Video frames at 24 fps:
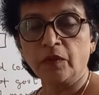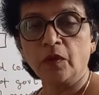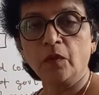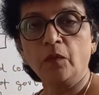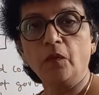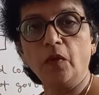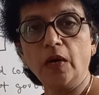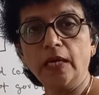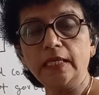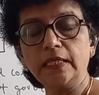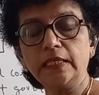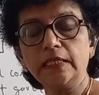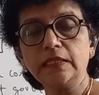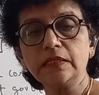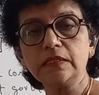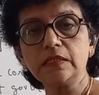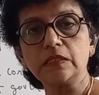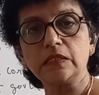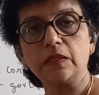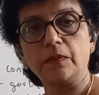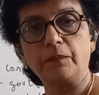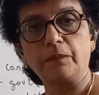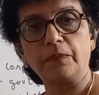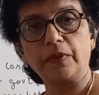One is
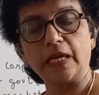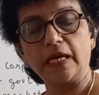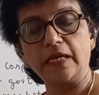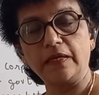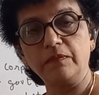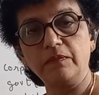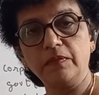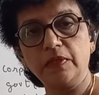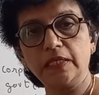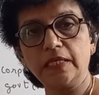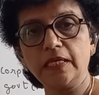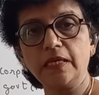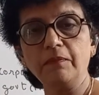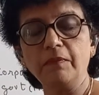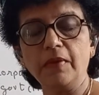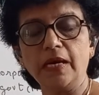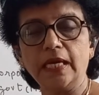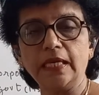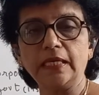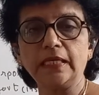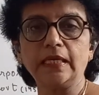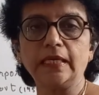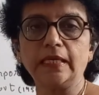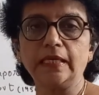a primary
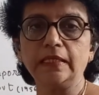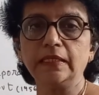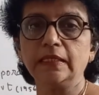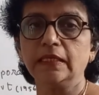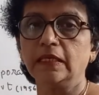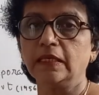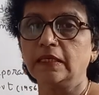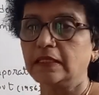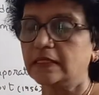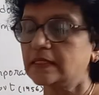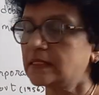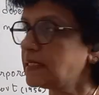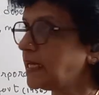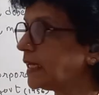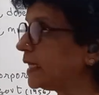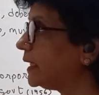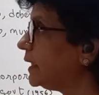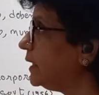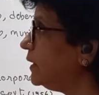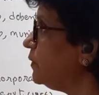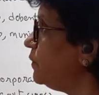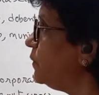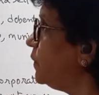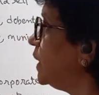market,
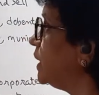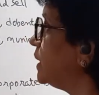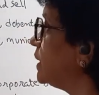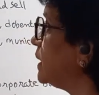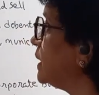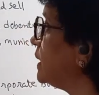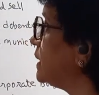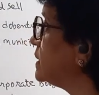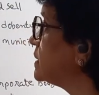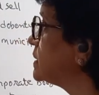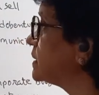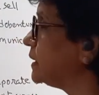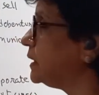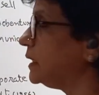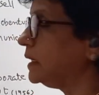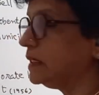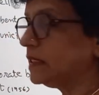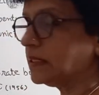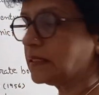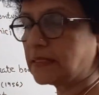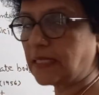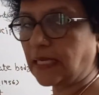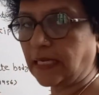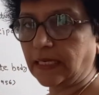second one is a
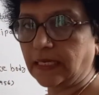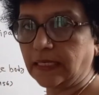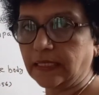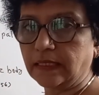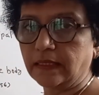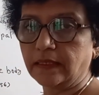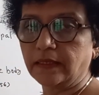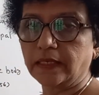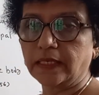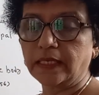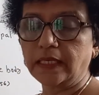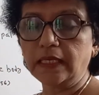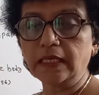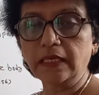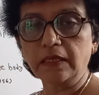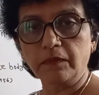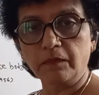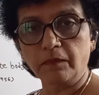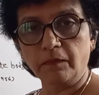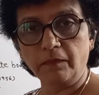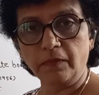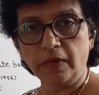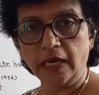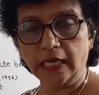
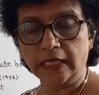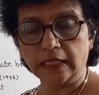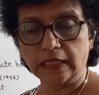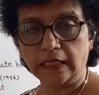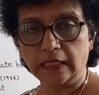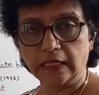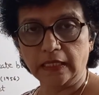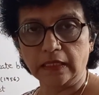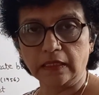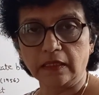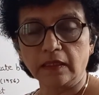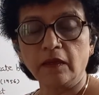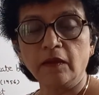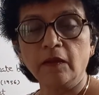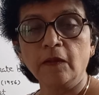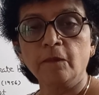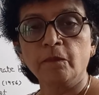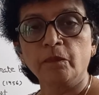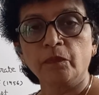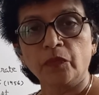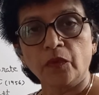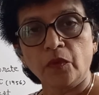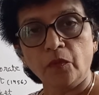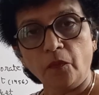secondary market.
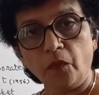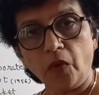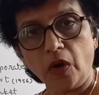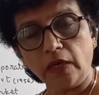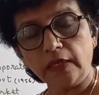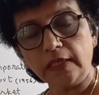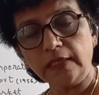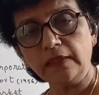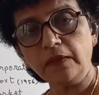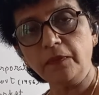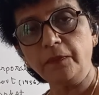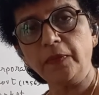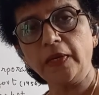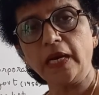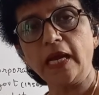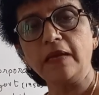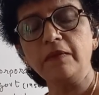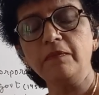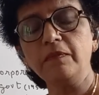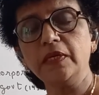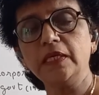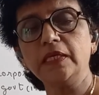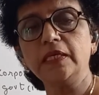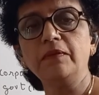What the
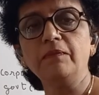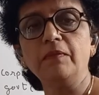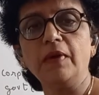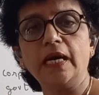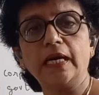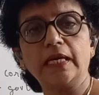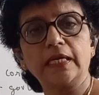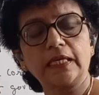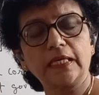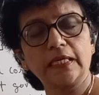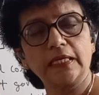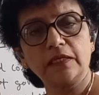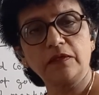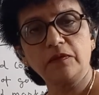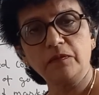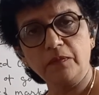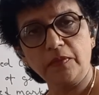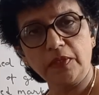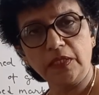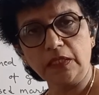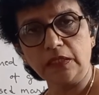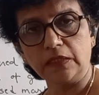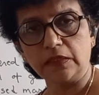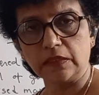primary market
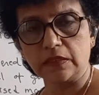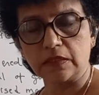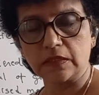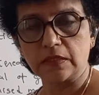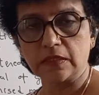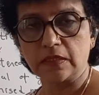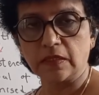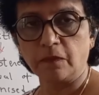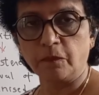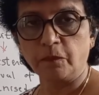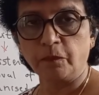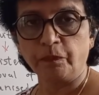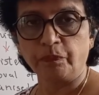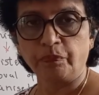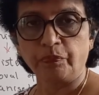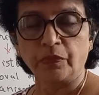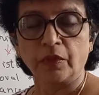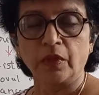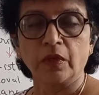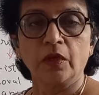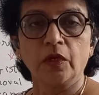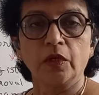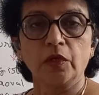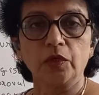means?
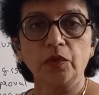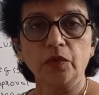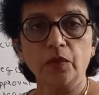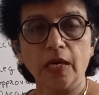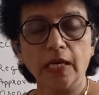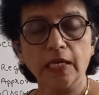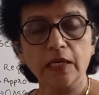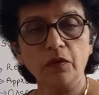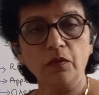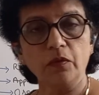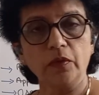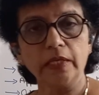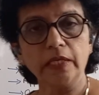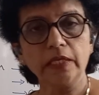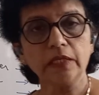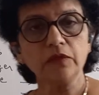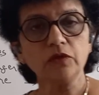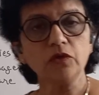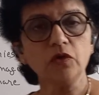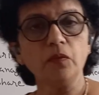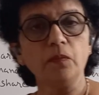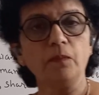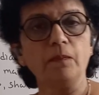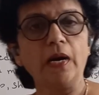You are going
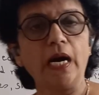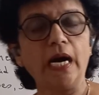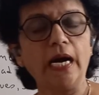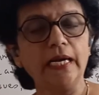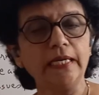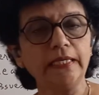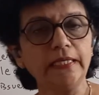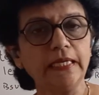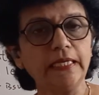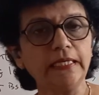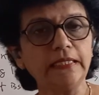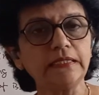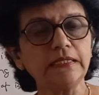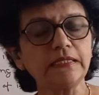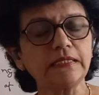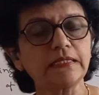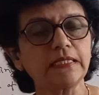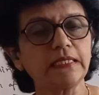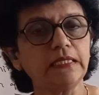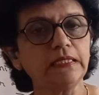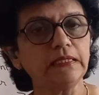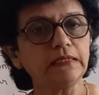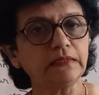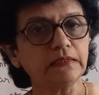to buy and
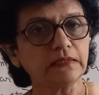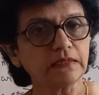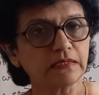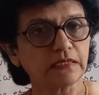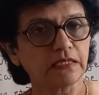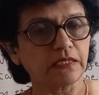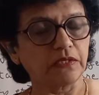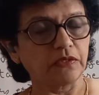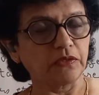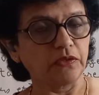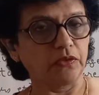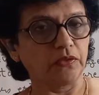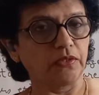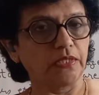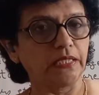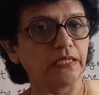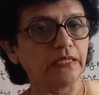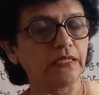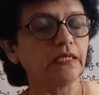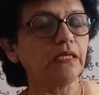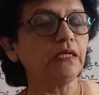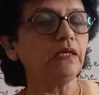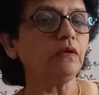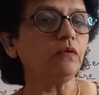sell the
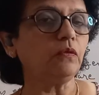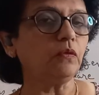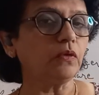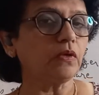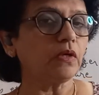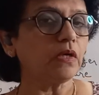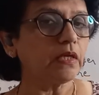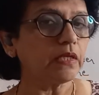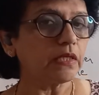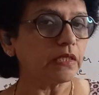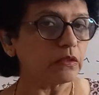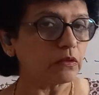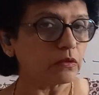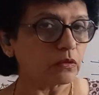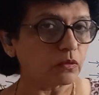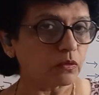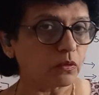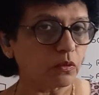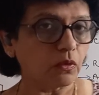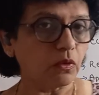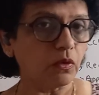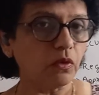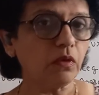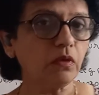security only
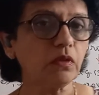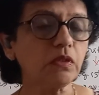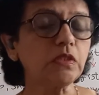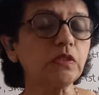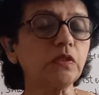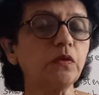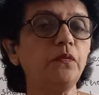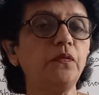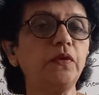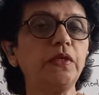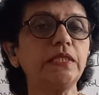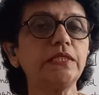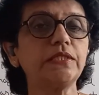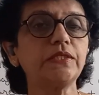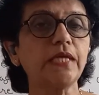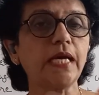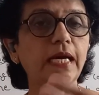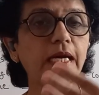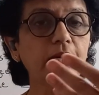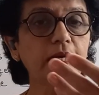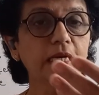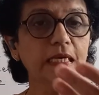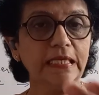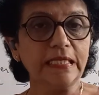those which
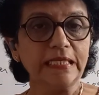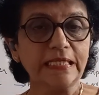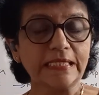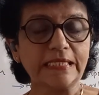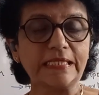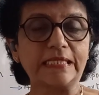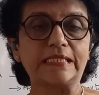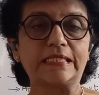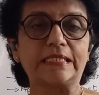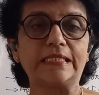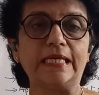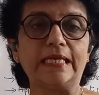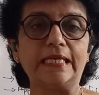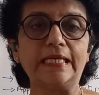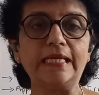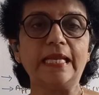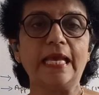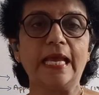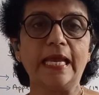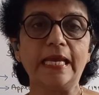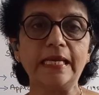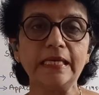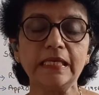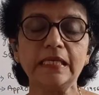are listed
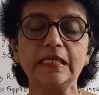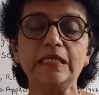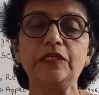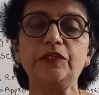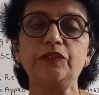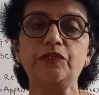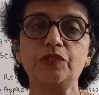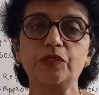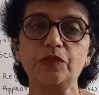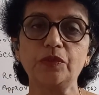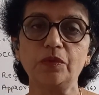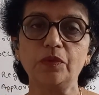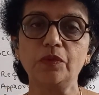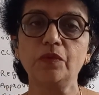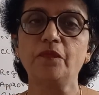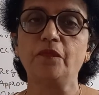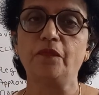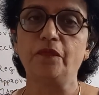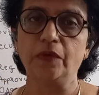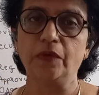and issued